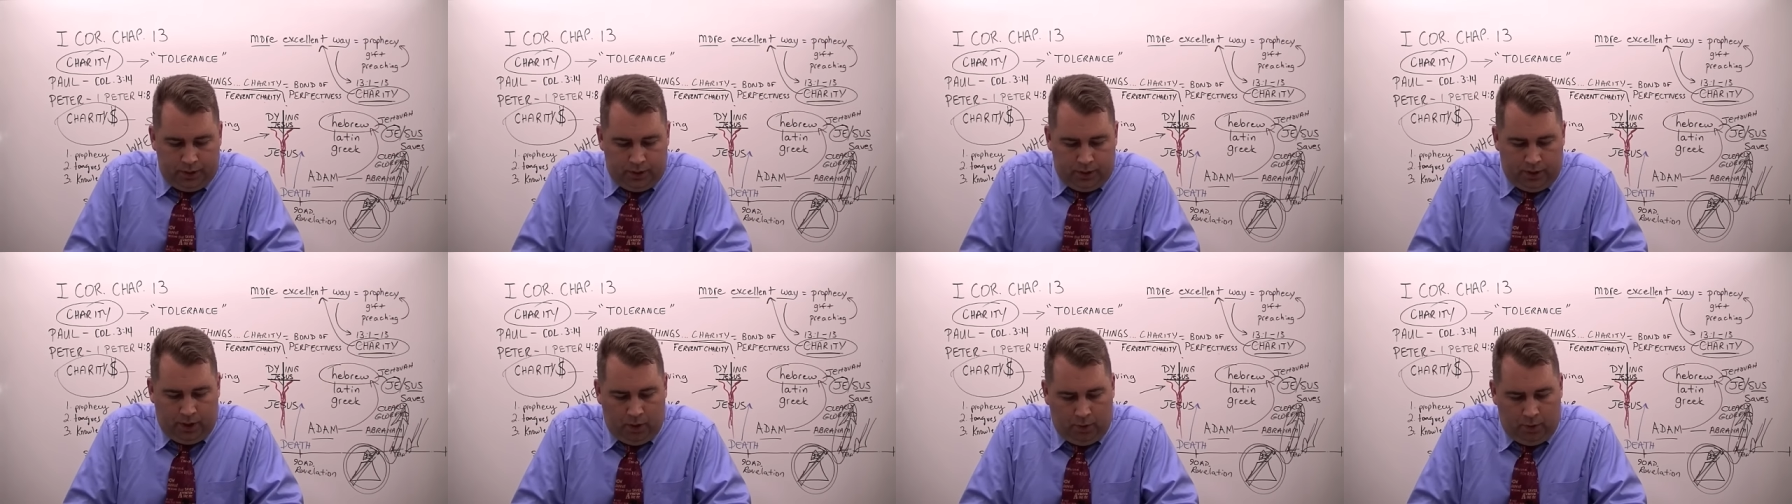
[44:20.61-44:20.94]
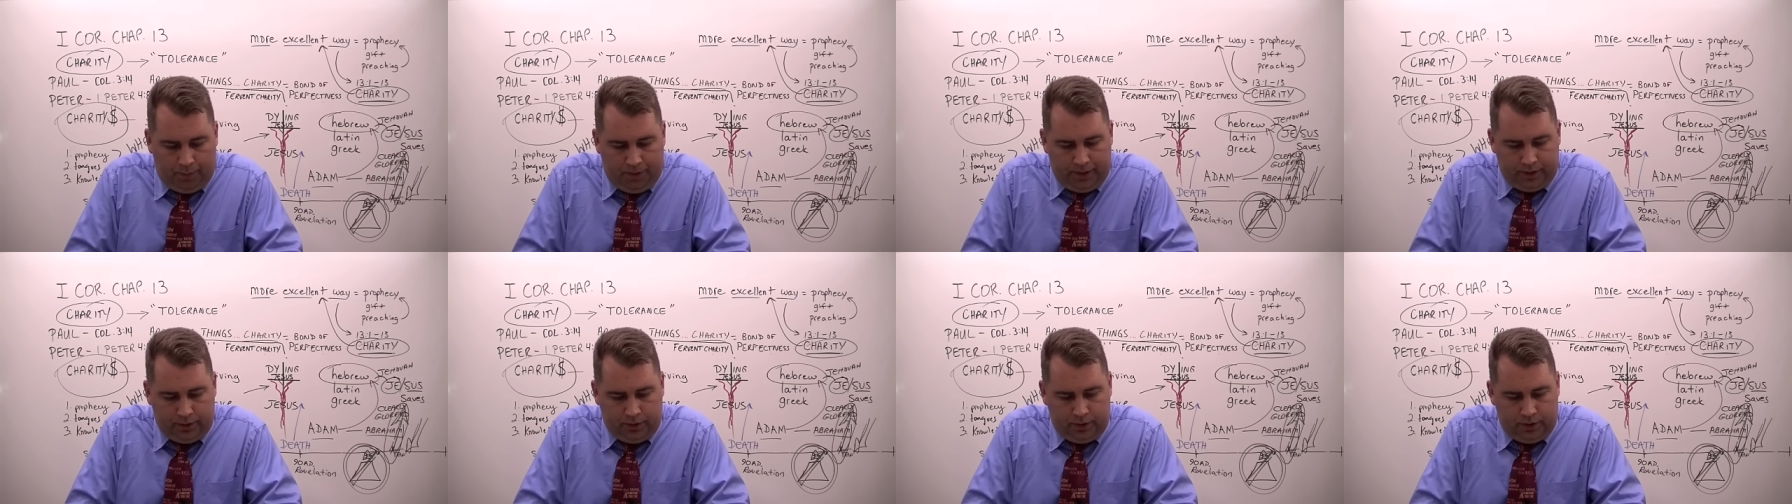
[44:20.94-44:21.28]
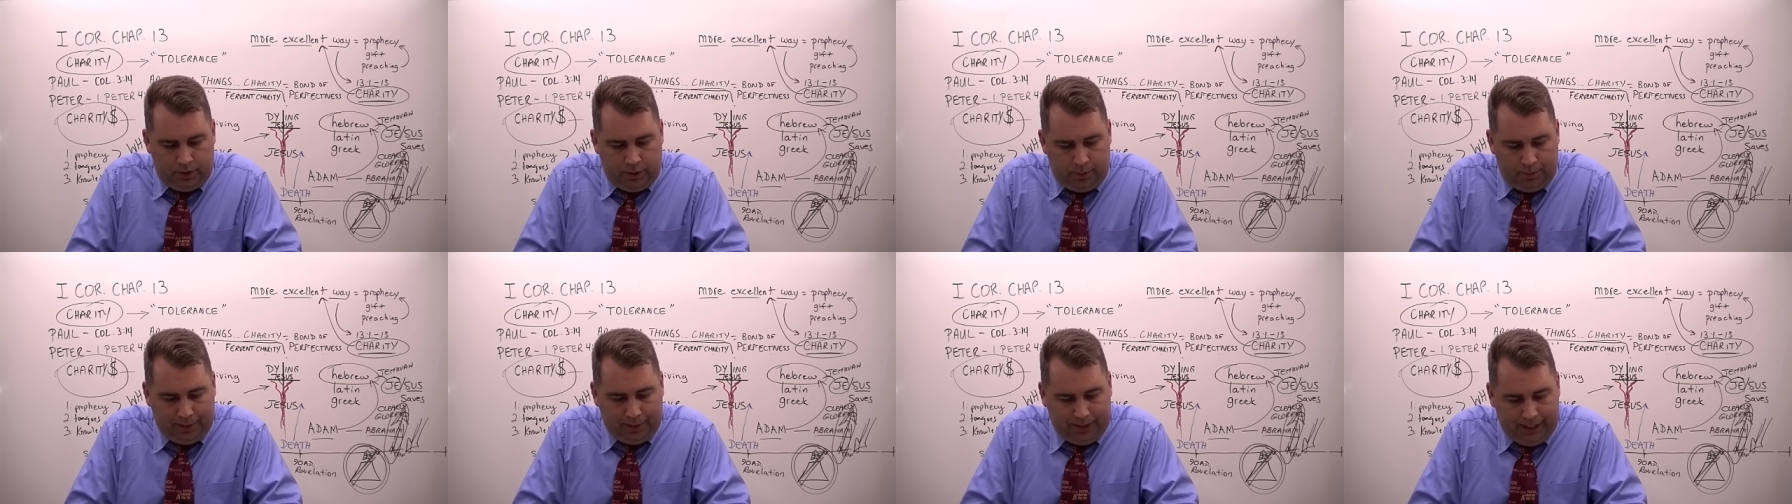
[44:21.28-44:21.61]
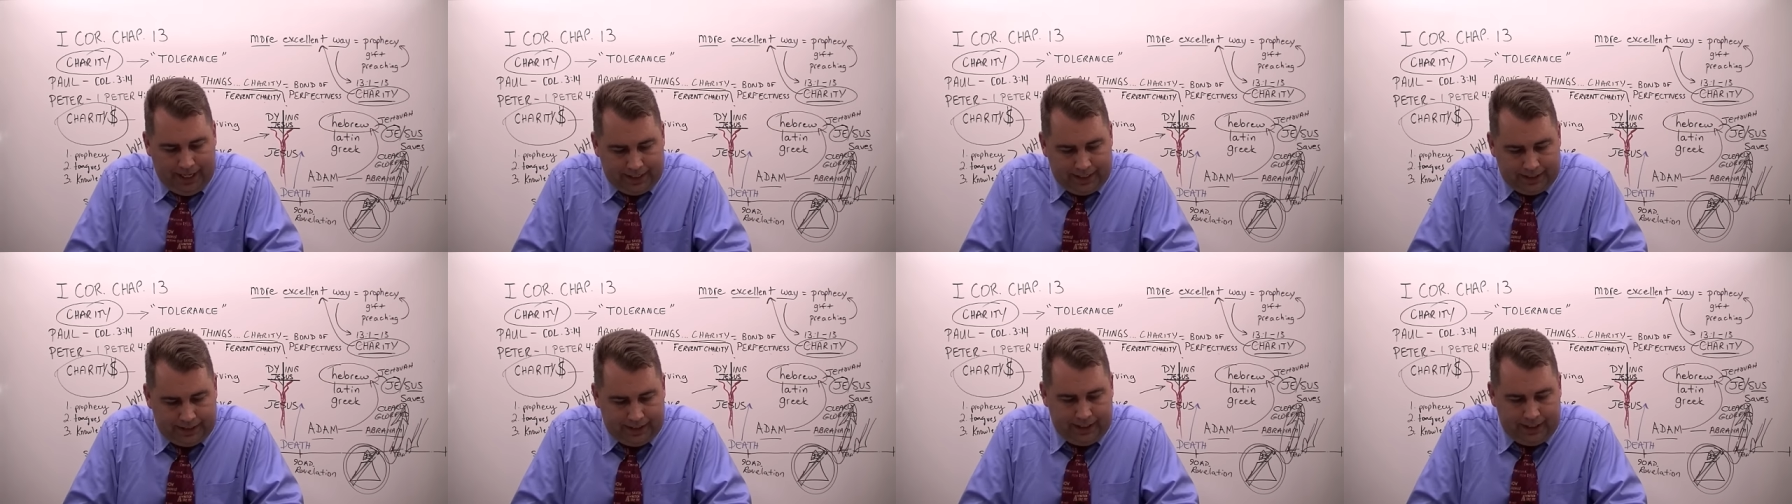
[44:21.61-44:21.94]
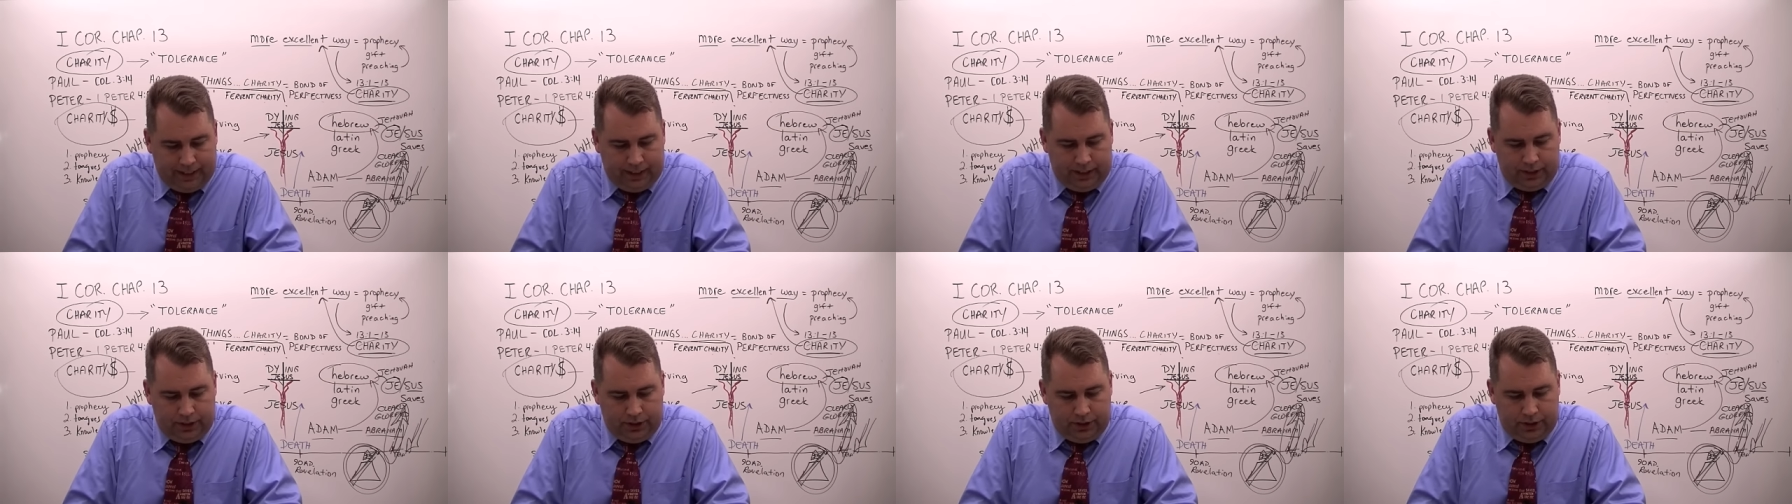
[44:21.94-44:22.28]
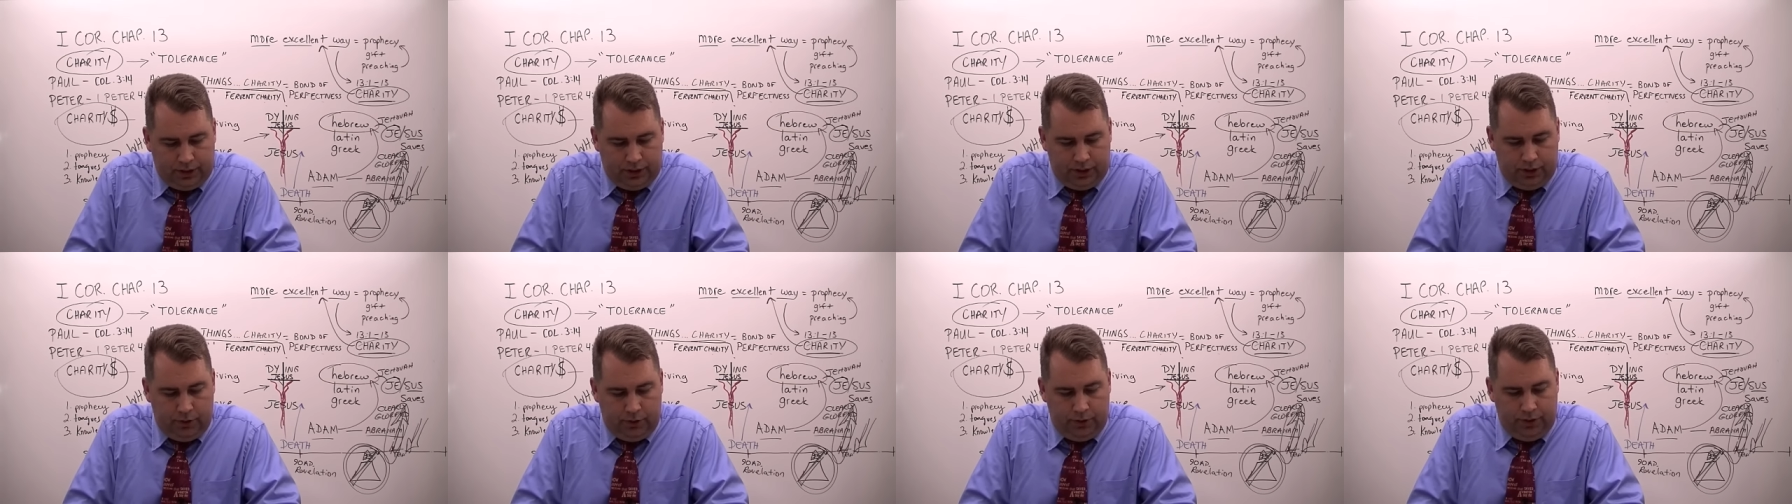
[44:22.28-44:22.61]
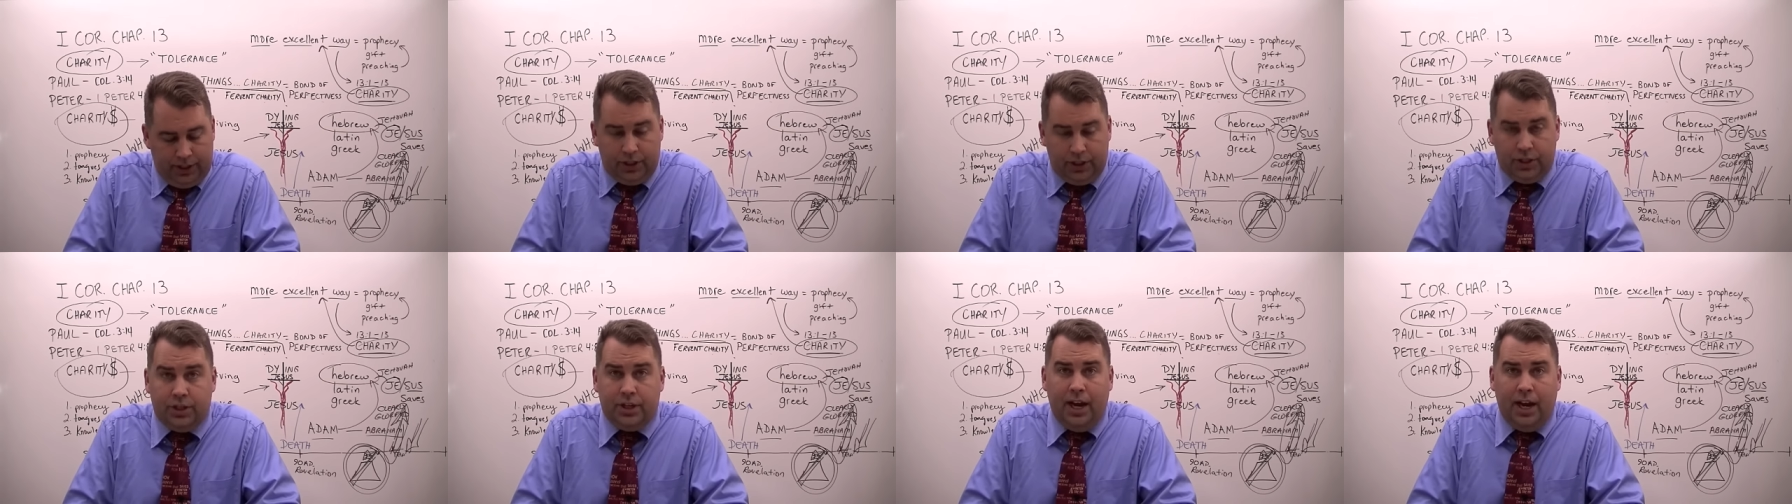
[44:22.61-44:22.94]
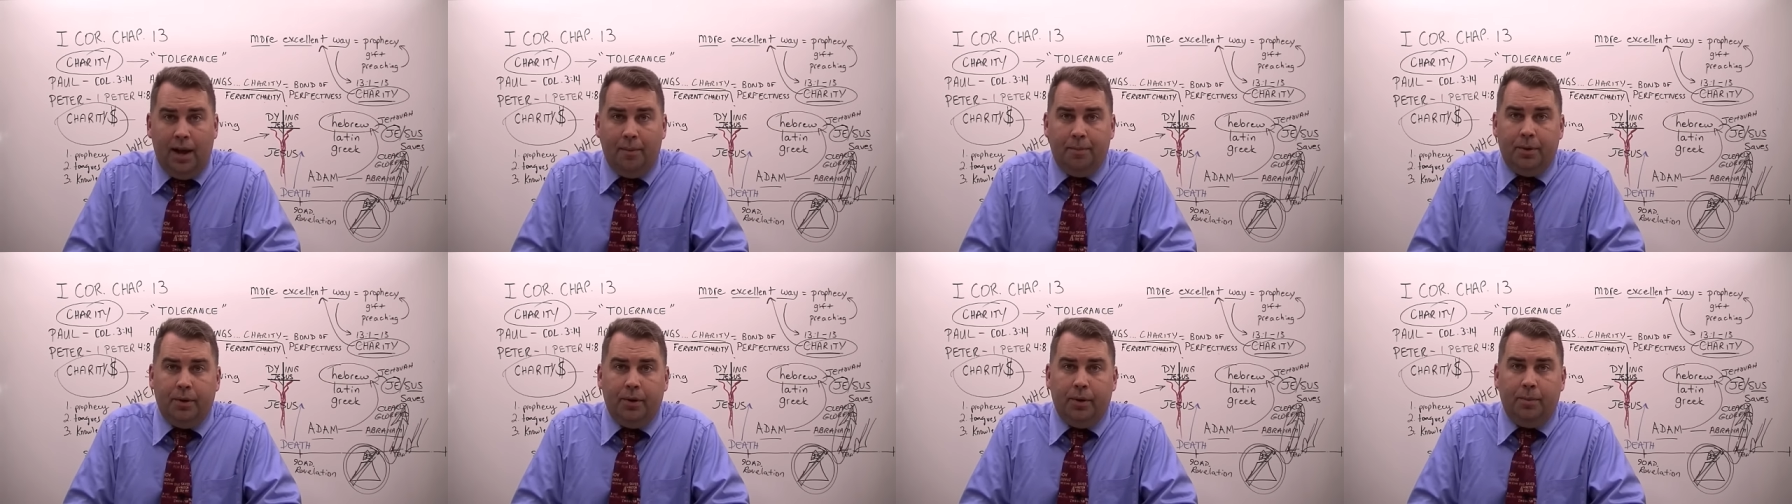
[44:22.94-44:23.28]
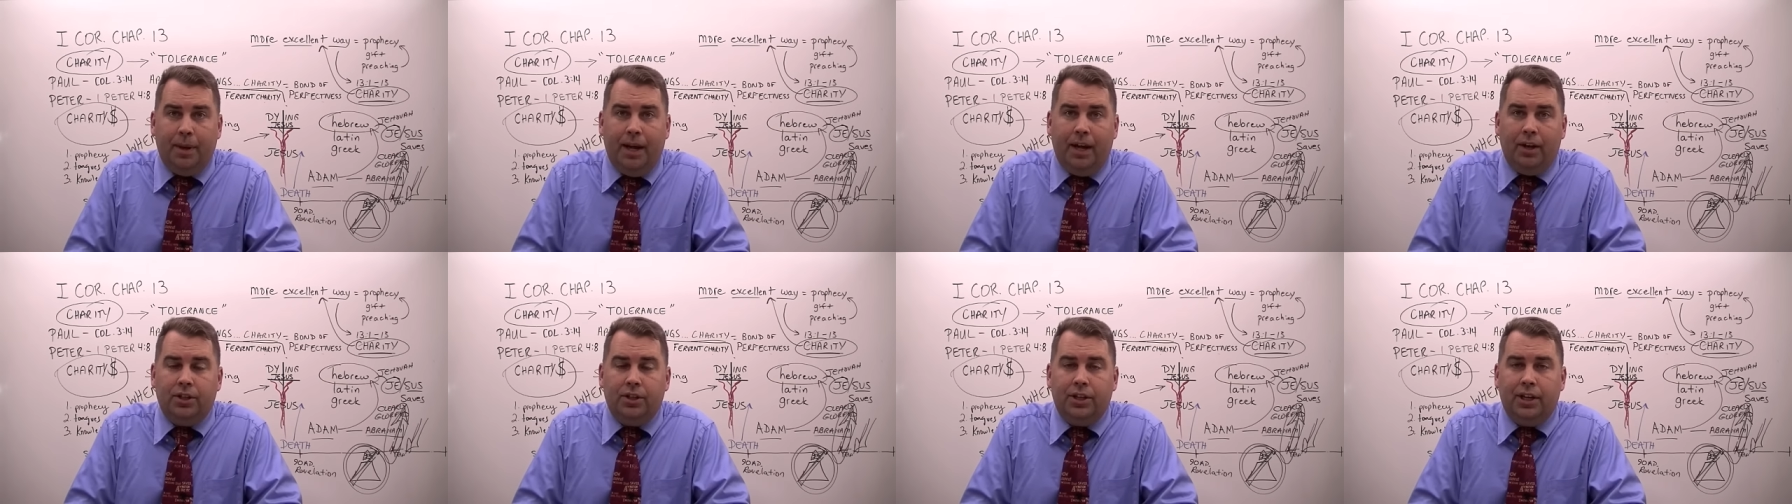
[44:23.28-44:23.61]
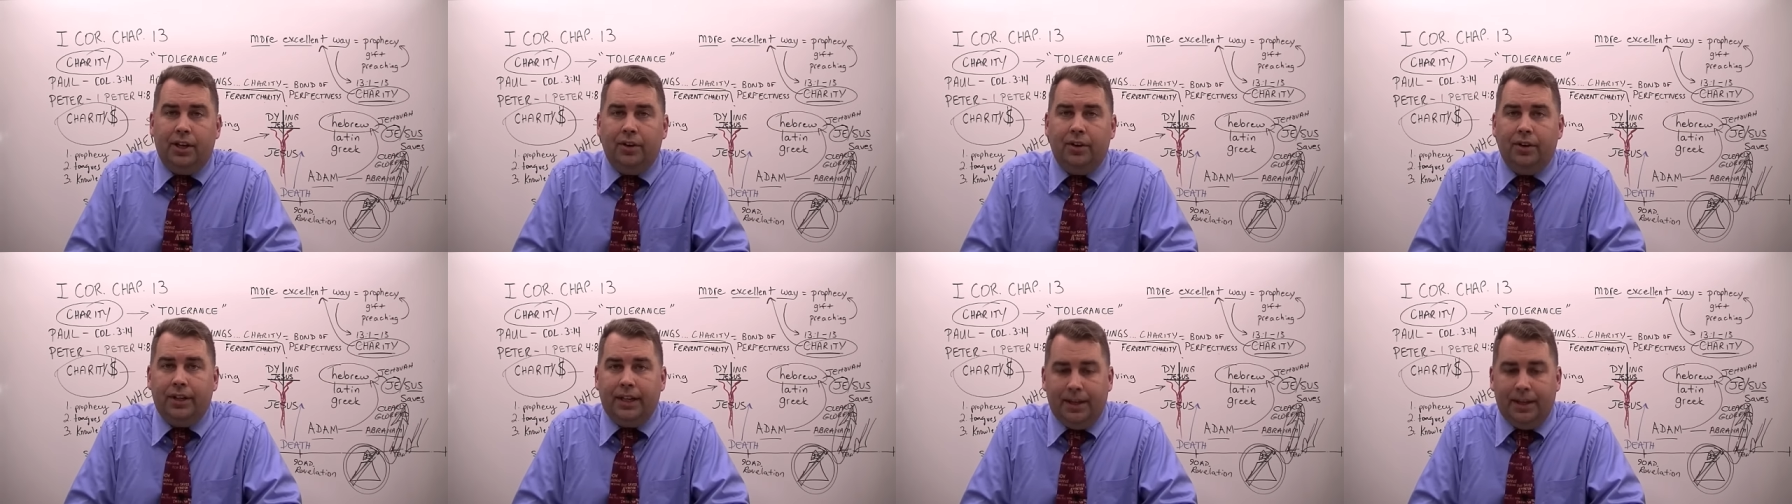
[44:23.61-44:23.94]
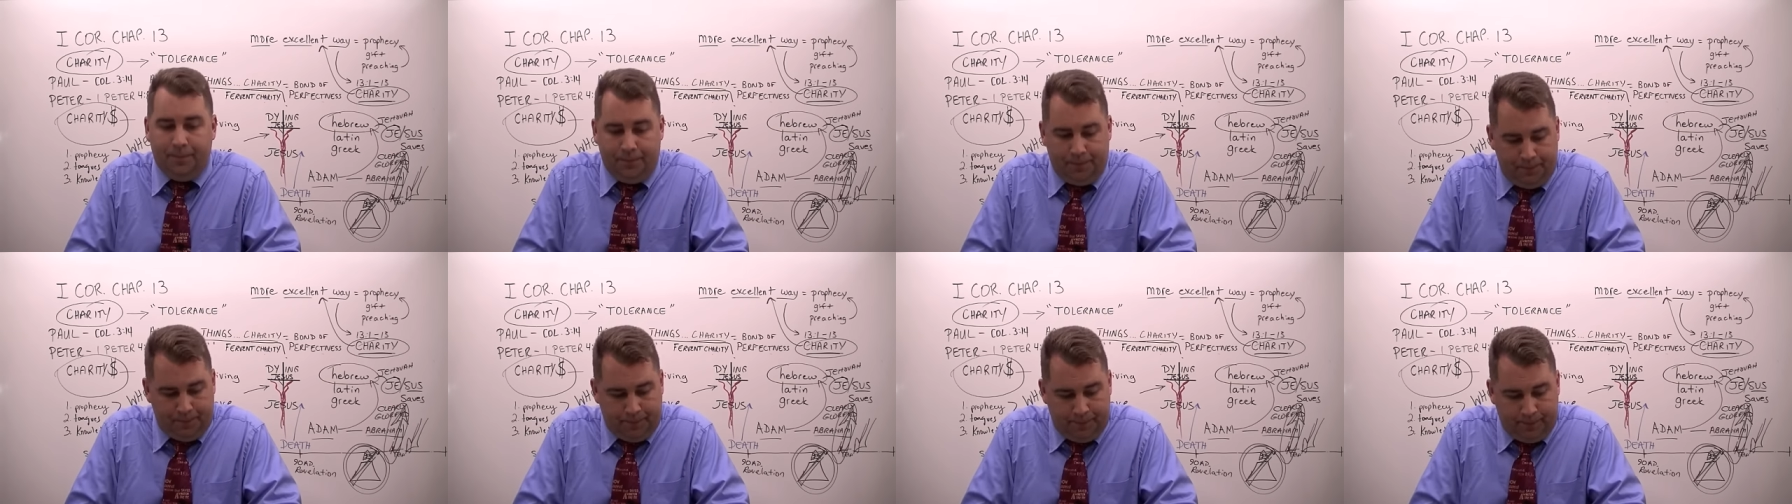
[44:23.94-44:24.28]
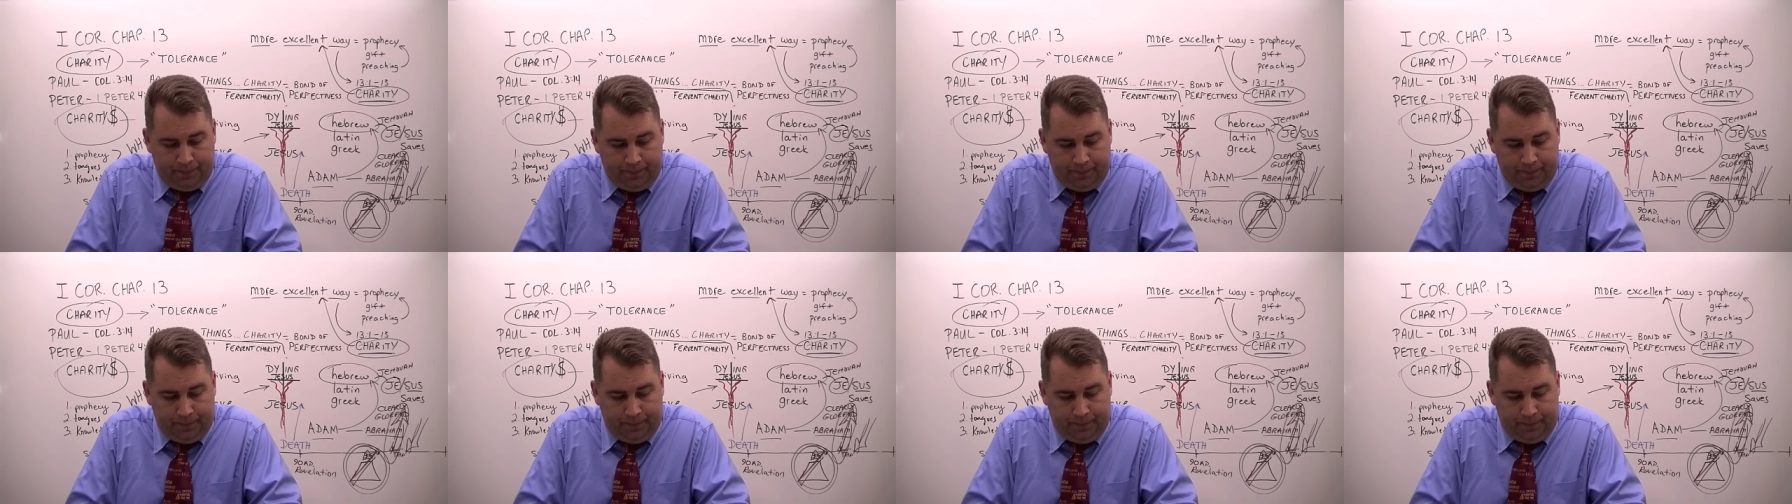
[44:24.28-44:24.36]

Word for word: So I hope this is a blessing to you, this chapter about charity.